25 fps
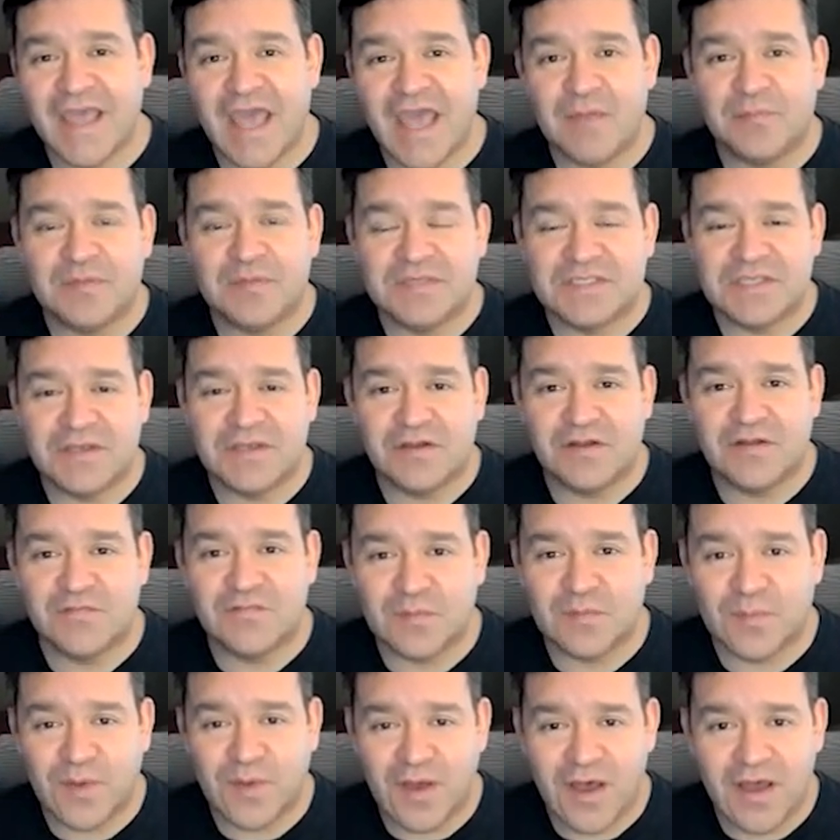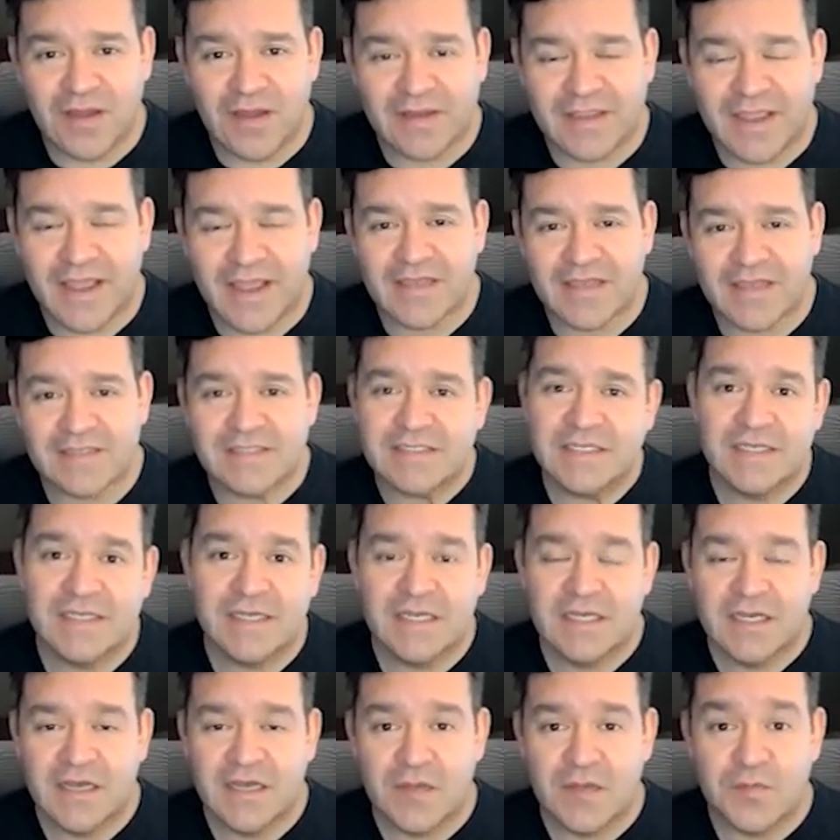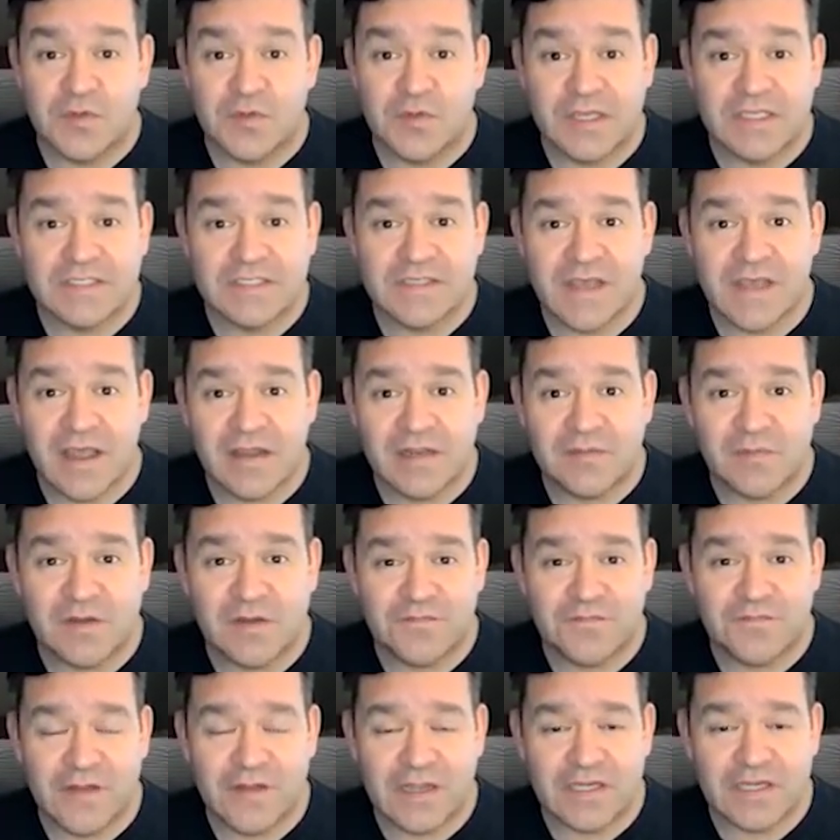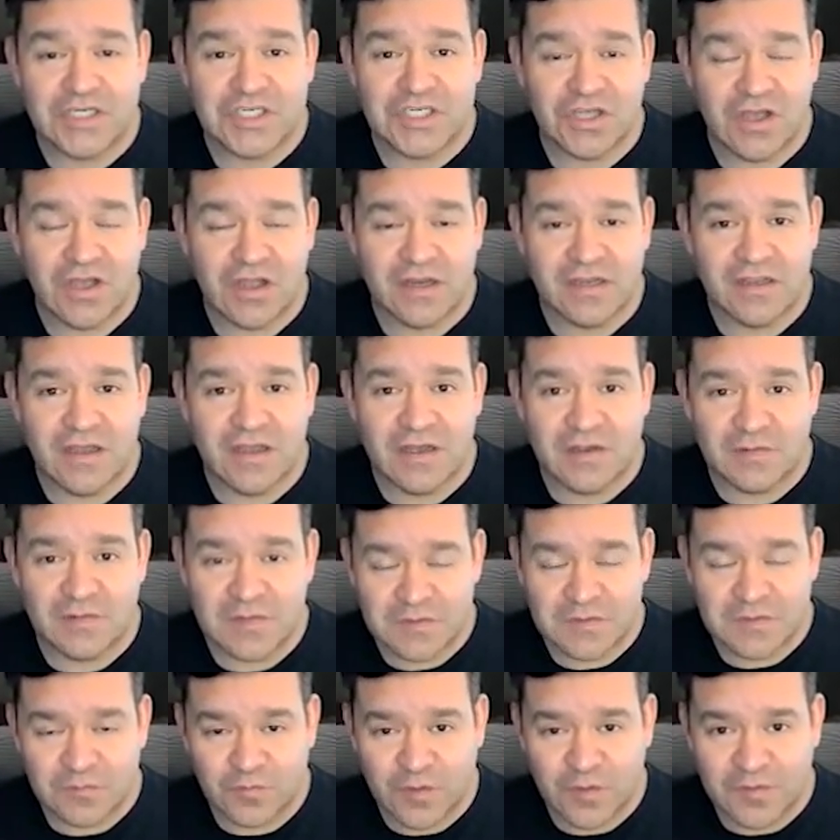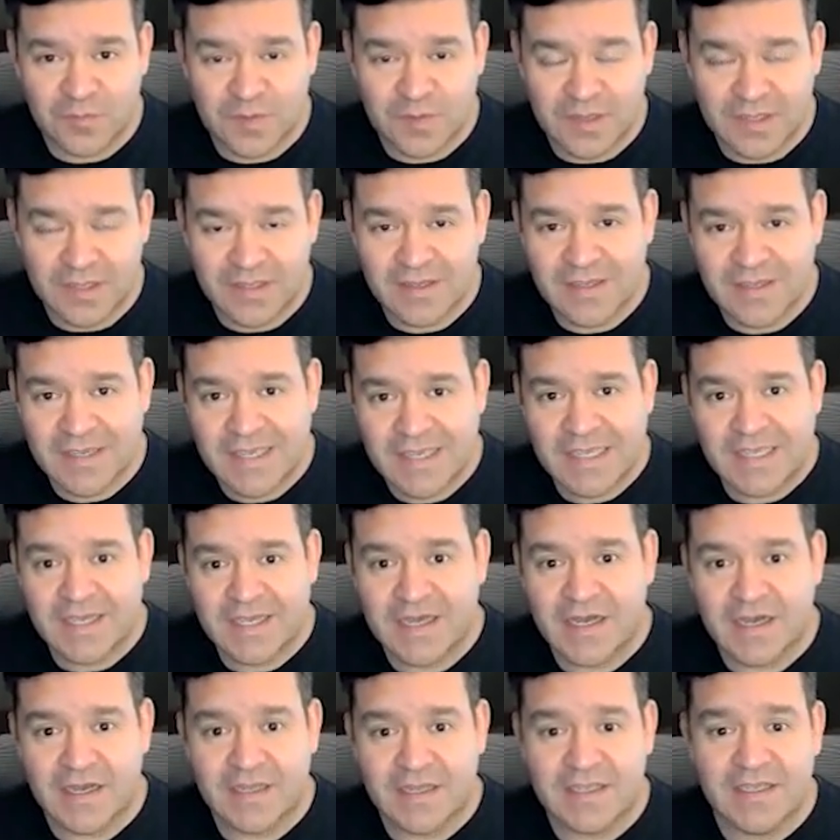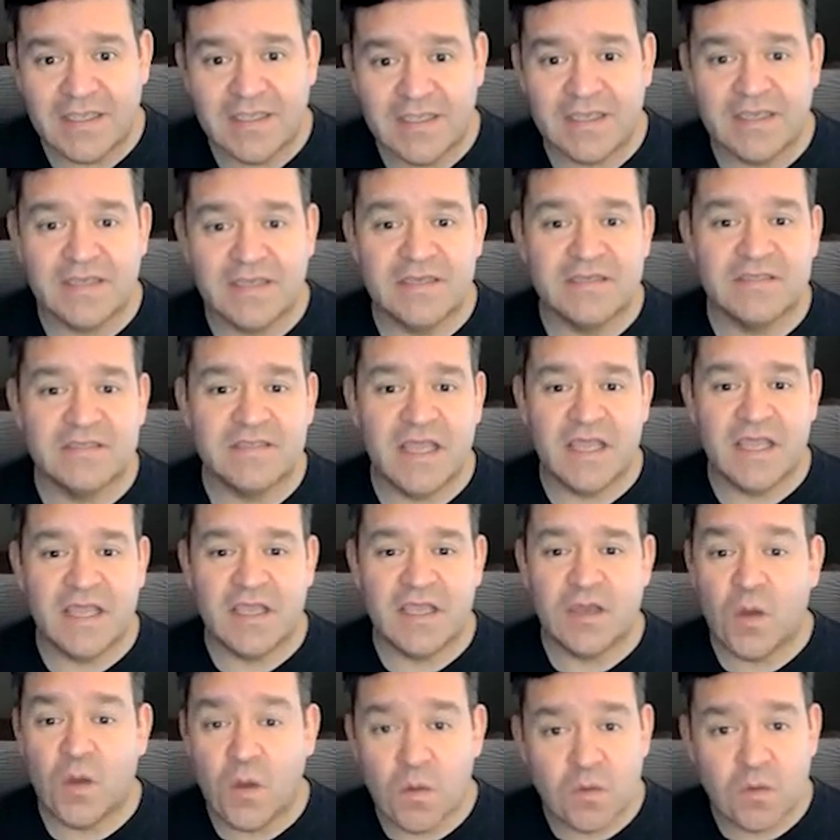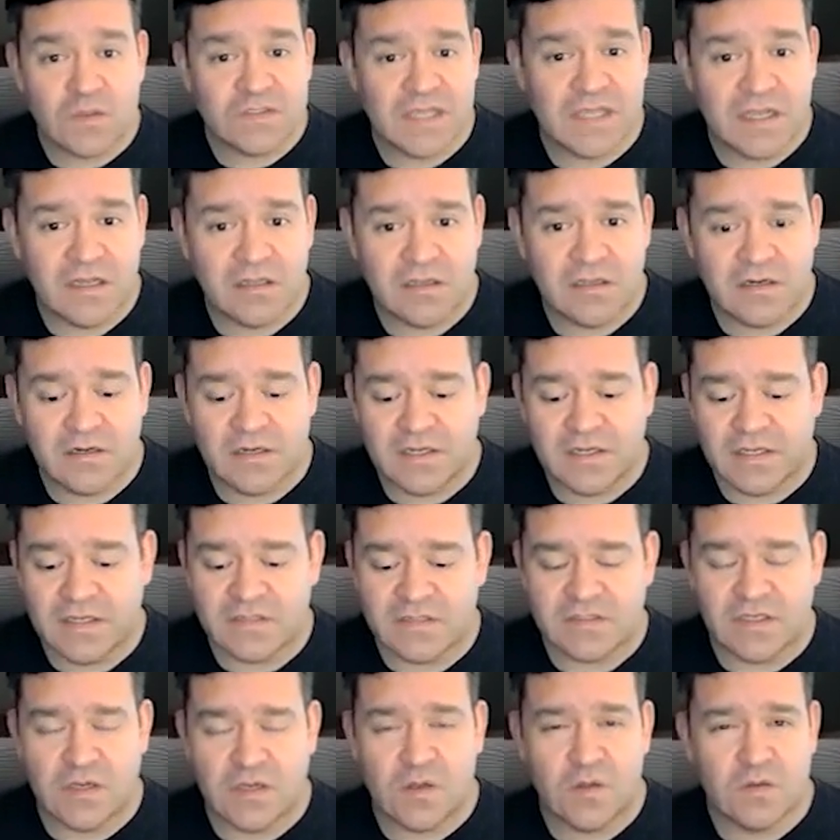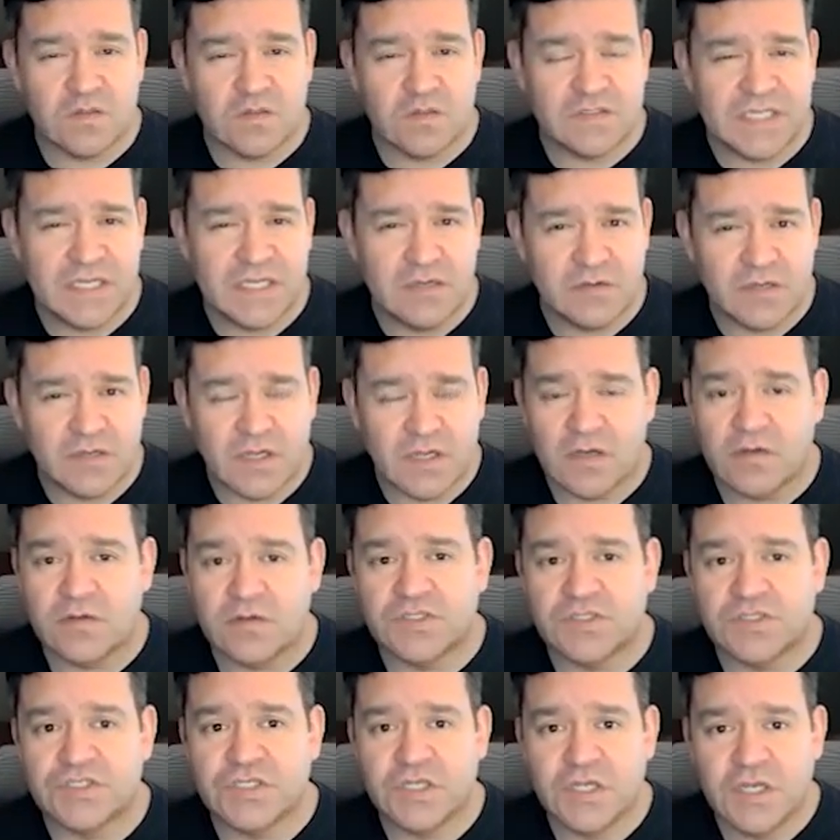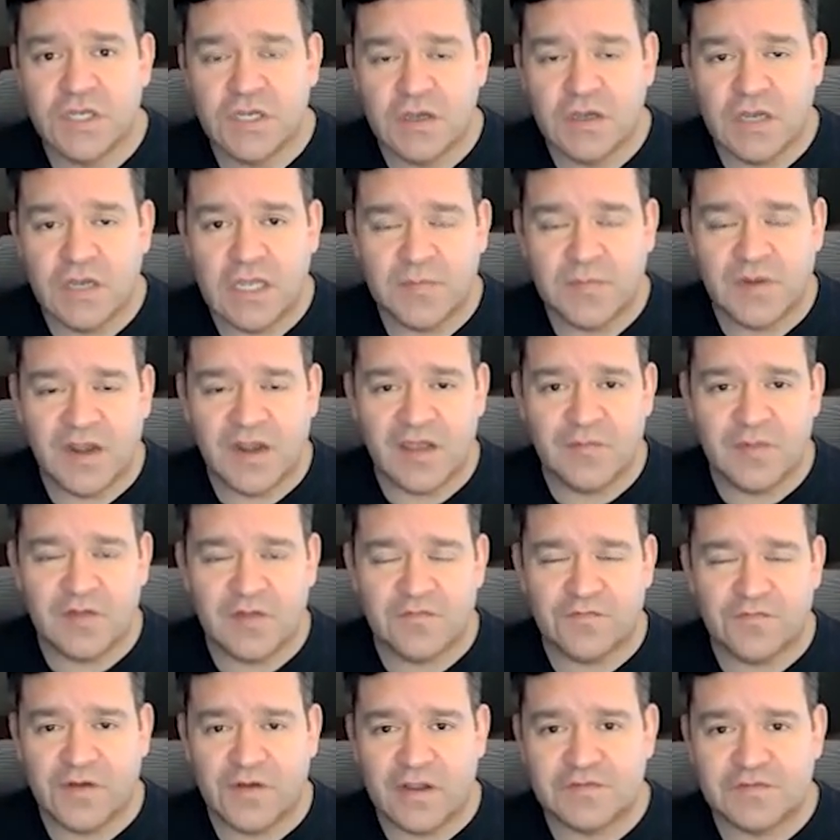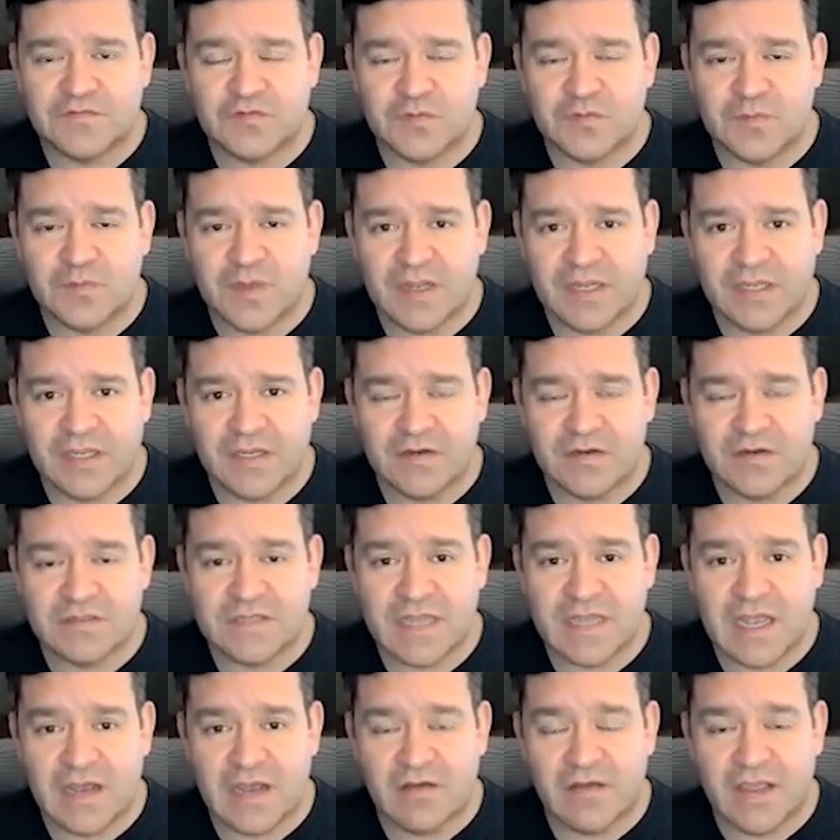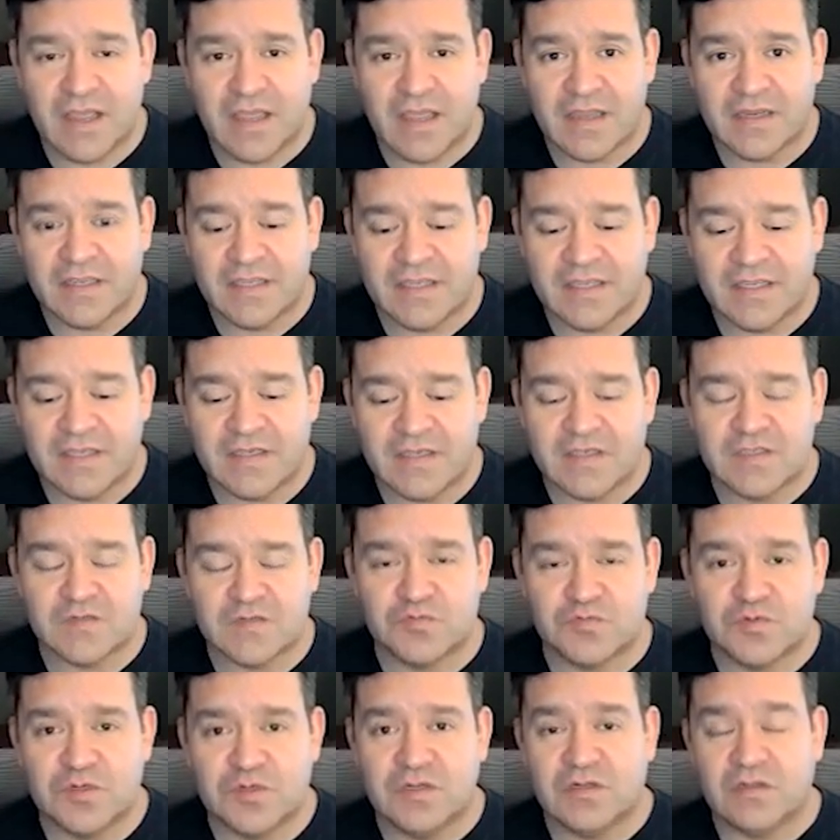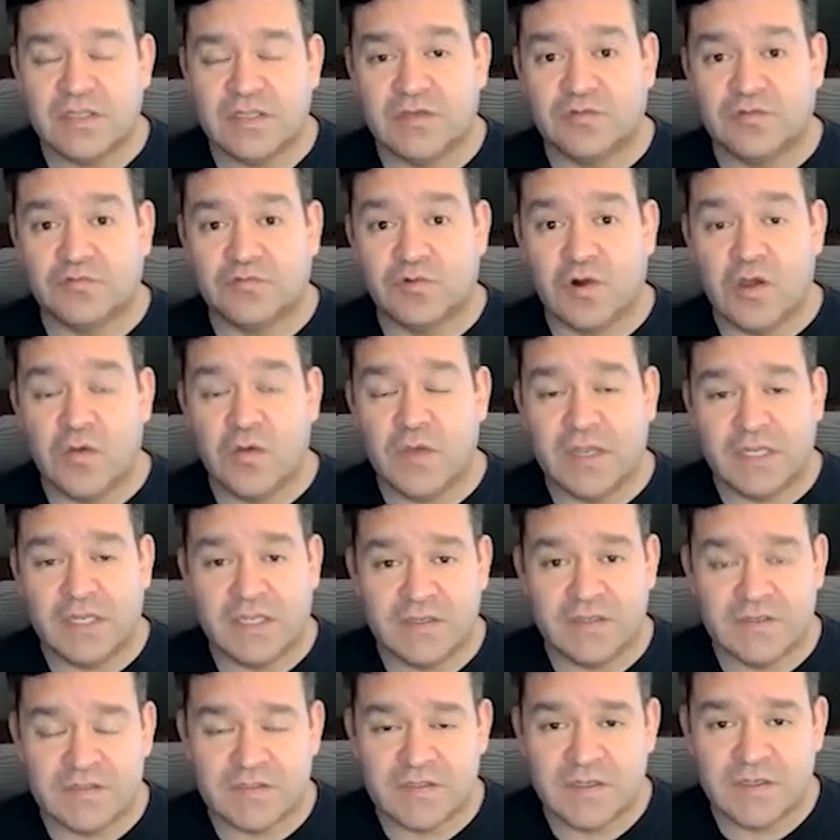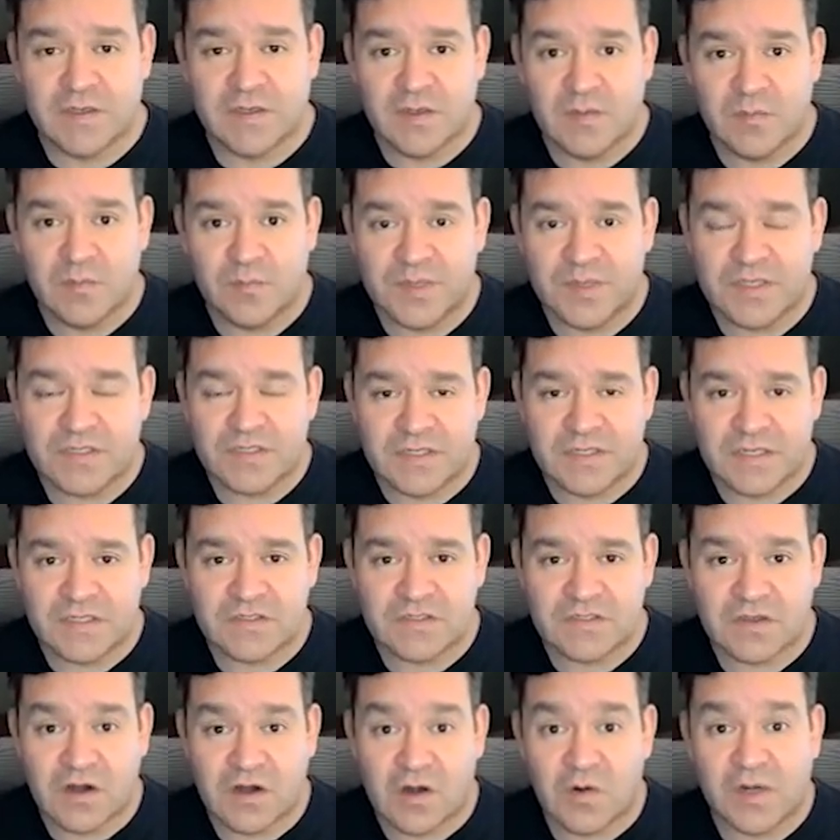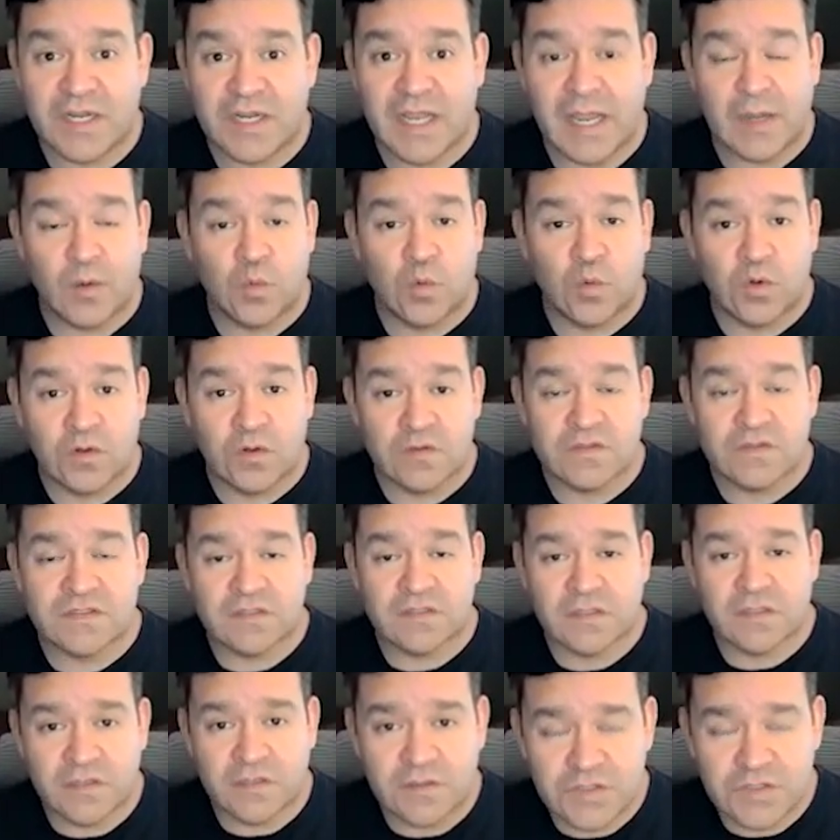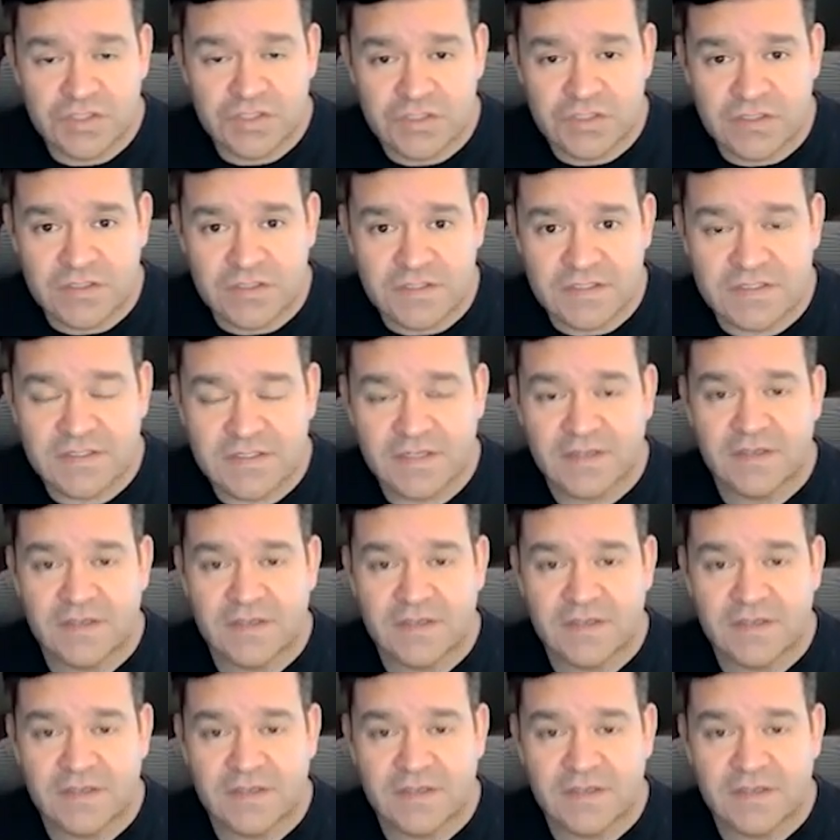episode of the podcast. I'm really excited. My friend Shaun Young was with me. He is a wholesaler. He is a wholesale coach. Him and I have been friends for many years now, and he is really growing his business, REI World Solutions,